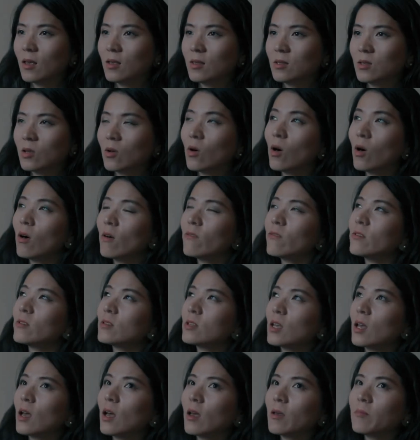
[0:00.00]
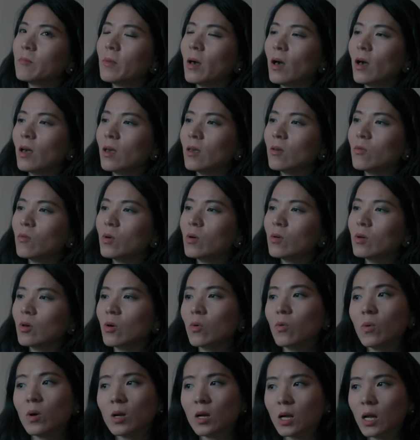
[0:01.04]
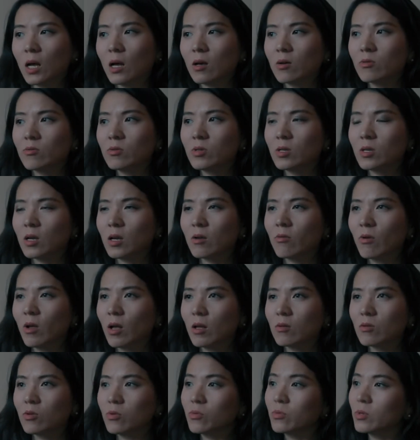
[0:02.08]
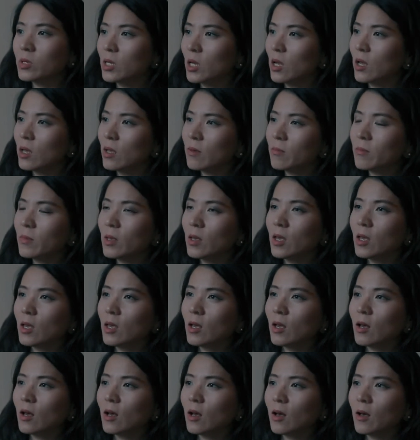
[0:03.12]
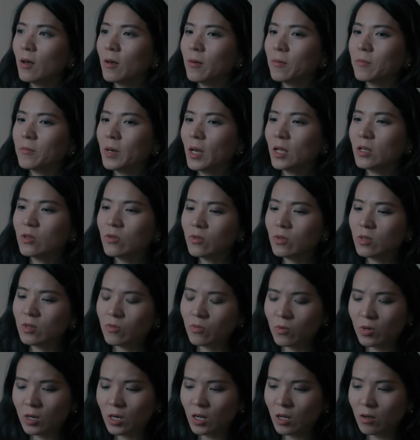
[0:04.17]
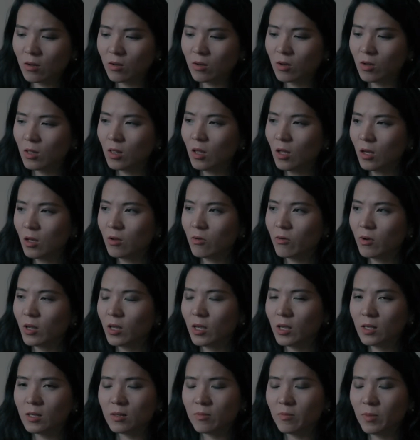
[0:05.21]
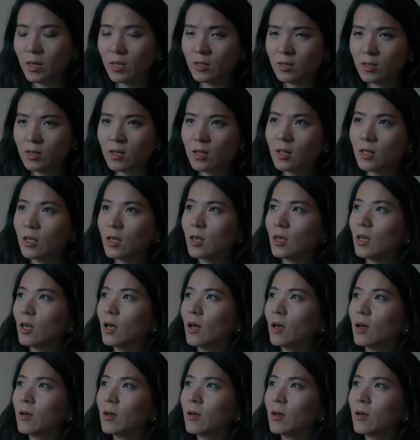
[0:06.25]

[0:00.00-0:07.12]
So oftentimes I will go work out around noontime. I do this workout called Zeree. It's basically